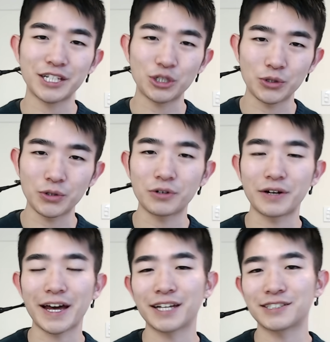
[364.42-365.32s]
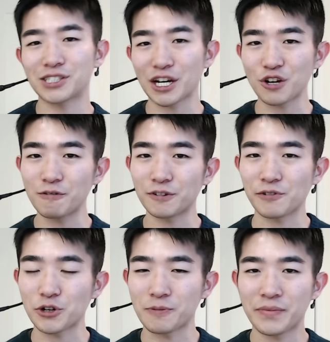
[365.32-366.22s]
Google and Stack
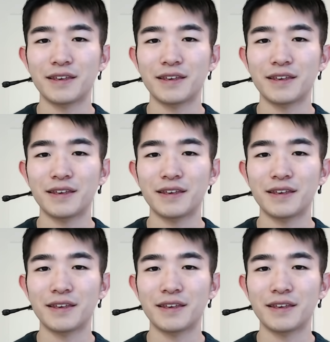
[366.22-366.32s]
Overflow.